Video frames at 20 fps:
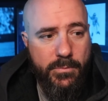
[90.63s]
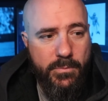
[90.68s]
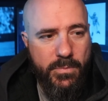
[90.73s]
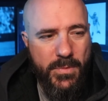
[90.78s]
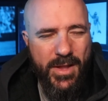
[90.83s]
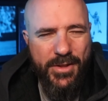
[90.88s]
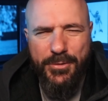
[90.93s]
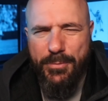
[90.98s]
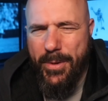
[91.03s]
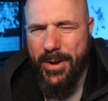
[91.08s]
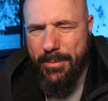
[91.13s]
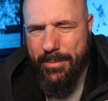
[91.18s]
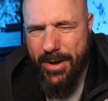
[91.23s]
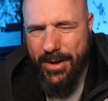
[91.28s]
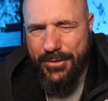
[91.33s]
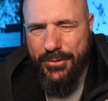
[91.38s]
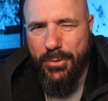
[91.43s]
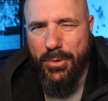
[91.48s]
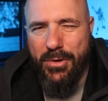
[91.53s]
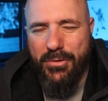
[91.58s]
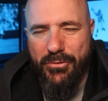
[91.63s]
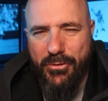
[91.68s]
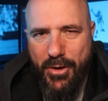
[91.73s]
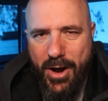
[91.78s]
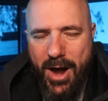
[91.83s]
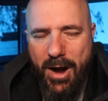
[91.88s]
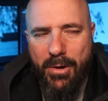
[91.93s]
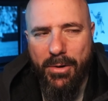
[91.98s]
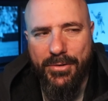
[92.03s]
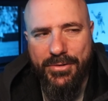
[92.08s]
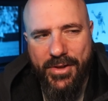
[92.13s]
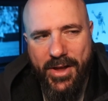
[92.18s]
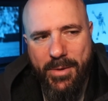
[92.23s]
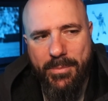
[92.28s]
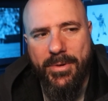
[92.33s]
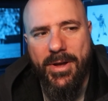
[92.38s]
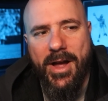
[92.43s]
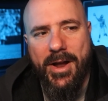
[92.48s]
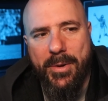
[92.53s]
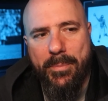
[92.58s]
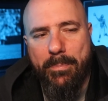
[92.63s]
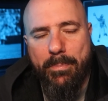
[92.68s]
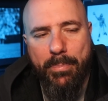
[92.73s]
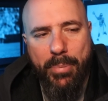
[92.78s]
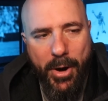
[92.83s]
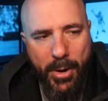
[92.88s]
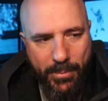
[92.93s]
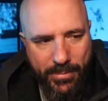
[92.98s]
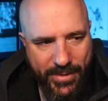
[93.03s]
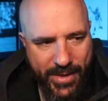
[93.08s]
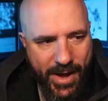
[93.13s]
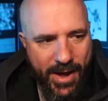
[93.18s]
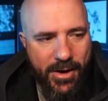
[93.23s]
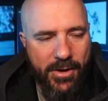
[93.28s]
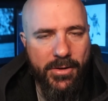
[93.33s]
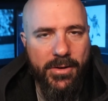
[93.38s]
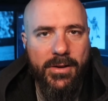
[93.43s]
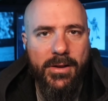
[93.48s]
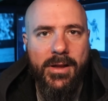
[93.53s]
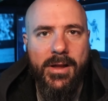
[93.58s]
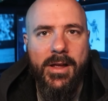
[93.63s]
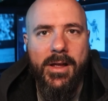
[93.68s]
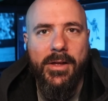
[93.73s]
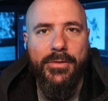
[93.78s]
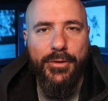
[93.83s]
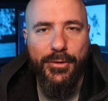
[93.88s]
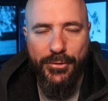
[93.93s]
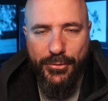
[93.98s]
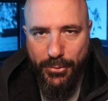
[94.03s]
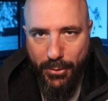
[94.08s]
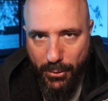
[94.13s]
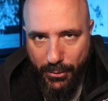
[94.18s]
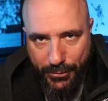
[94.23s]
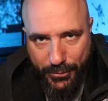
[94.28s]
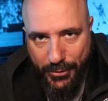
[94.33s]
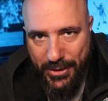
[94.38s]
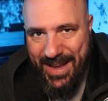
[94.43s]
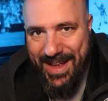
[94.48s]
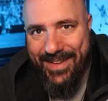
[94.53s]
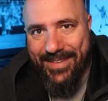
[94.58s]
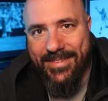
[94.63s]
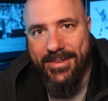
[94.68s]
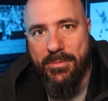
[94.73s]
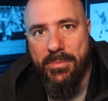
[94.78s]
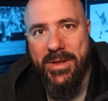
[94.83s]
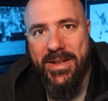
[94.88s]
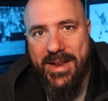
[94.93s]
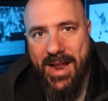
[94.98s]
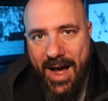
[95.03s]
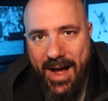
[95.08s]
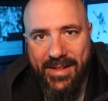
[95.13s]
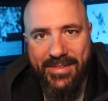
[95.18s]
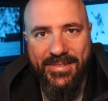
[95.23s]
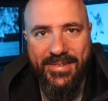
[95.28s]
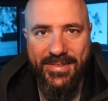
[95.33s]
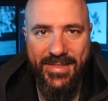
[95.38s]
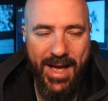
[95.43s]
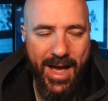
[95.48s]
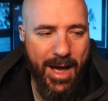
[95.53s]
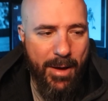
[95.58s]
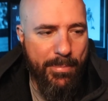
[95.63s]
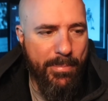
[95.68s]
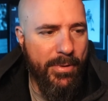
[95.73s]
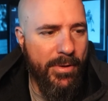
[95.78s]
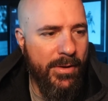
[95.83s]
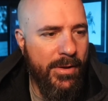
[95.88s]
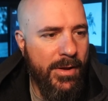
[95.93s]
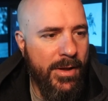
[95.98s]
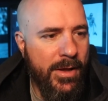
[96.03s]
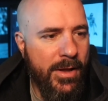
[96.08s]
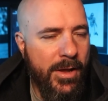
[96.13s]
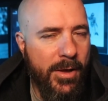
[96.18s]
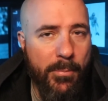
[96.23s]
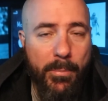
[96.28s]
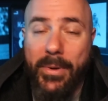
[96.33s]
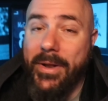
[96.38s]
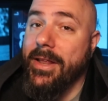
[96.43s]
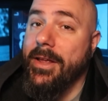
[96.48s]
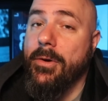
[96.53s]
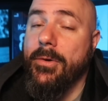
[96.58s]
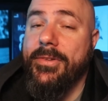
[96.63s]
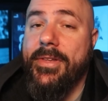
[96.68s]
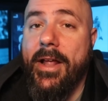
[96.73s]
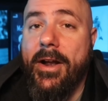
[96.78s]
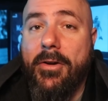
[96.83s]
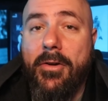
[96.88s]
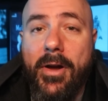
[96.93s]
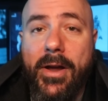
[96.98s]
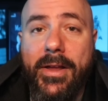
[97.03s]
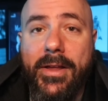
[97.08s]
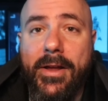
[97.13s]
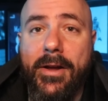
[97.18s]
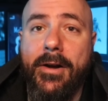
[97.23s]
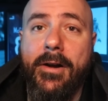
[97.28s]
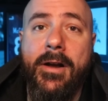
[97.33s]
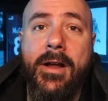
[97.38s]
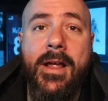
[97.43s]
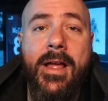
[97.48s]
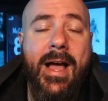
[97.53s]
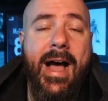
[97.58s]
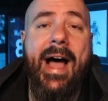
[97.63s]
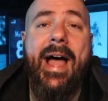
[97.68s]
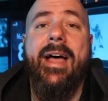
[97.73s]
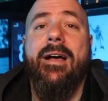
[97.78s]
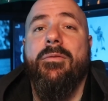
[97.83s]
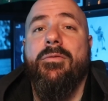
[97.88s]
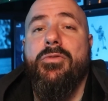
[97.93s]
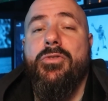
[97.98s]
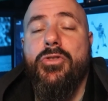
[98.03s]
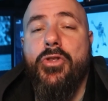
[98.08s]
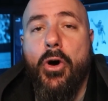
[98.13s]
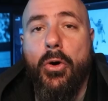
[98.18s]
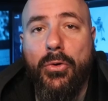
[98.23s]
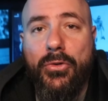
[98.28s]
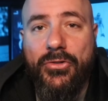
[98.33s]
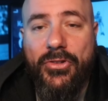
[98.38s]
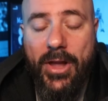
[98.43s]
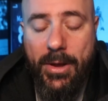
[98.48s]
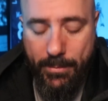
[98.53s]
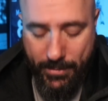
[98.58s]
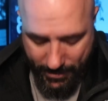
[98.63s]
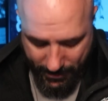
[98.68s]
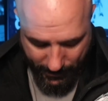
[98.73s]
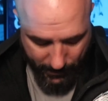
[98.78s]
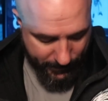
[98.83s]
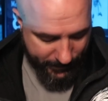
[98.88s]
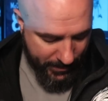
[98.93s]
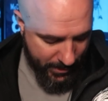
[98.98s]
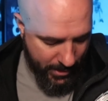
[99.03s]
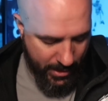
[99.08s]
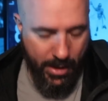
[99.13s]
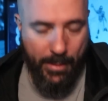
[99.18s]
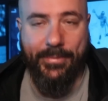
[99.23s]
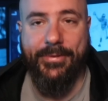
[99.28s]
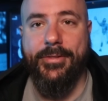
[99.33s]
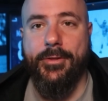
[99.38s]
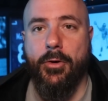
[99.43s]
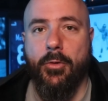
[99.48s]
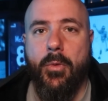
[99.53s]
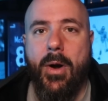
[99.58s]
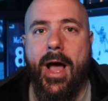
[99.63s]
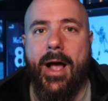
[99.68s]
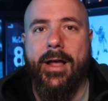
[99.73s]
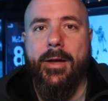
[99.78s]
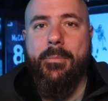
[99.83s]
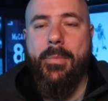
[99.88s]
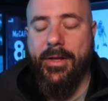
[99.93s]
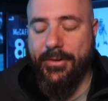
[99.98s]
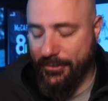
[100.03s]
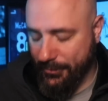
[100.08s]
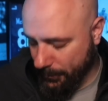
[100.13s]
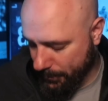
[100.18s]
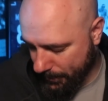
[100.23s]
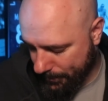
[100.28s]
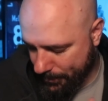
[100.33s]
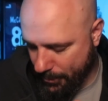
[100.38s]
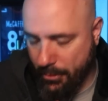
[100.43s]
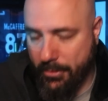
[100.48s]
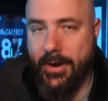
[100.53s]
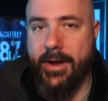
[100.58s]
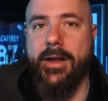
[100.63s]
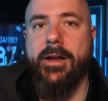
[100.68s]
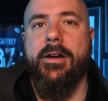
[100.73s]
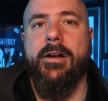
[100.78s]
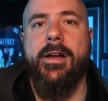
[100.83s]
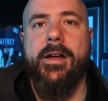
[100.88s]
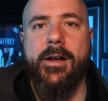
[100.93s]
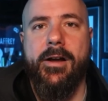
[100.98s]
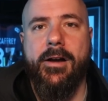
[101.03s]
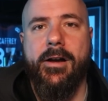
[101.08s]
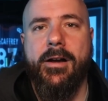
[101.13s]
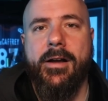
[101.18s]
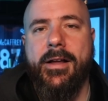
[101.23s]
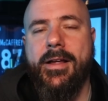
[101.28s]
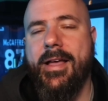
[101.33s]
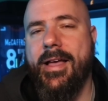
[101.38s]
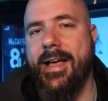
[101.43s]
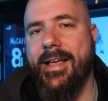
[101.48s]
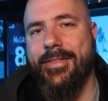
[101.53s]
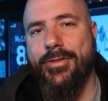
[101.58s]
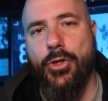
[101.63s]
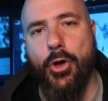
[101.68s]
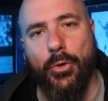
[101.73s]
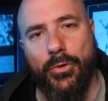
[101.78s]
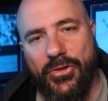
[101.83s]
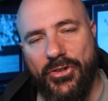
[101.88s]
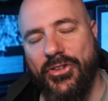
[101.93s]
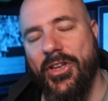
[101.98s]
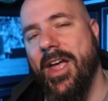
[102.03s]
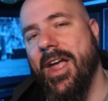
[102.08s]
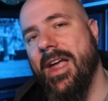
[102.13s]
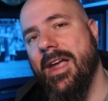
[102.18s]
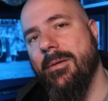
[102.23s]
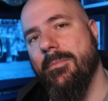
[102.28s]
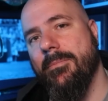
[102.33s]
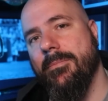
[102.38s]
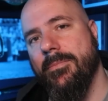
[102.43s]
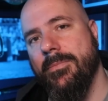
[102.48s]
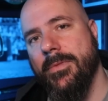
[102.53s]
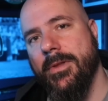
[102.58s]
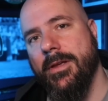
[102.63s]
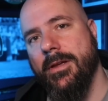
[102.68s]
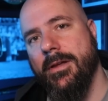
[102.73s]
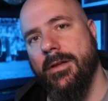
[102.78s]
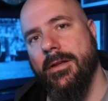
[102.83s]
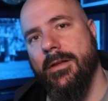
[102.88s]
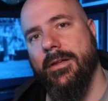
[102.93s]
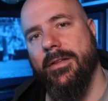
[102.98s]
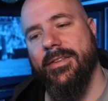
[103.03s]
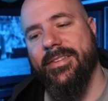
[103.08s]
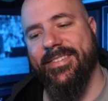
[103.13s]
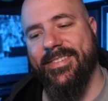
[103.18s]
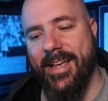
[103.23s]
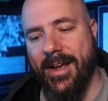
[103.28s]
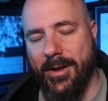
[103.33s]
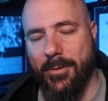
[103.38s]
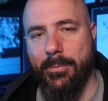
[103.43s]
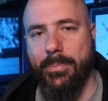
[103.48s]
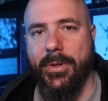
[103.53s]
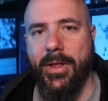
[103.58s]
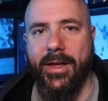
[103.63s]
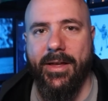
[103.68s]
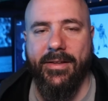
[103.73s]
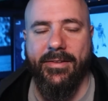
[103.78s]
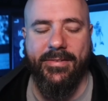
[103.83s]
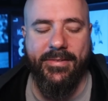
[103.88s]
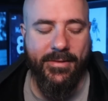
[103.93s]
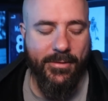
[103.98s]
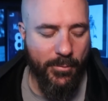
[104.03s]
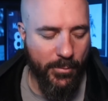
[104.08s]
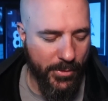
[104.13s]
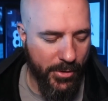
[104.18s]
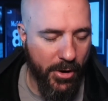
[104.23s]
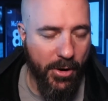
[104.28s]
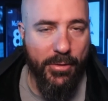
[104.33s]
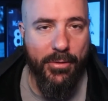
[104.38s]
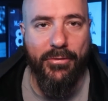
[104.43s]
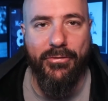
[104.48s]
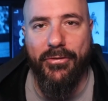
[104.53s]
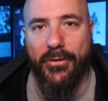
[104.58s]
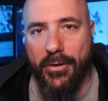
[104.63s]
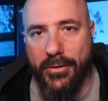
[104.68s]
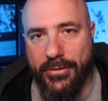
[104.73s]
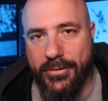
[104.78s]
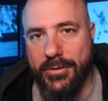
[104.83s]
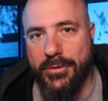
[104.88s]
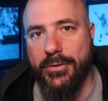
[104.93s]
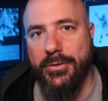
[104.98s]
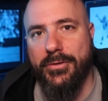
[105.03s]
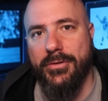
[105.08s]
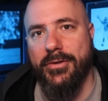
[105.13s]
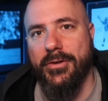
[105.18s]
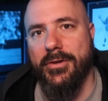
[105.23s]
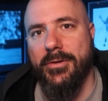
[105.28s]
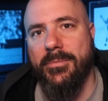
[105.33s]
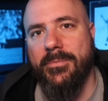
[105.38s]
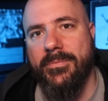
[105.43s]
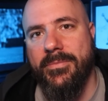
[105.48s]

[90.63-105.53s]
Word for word: It's been about 24 hours. I am kind of bummed out. The trolls are getting to me nonstop. But the Eagles had a great year. I have no shame in the Eagles. I'm still rocking my Super Bowl gear here. No shame. Second place. We are the first loser.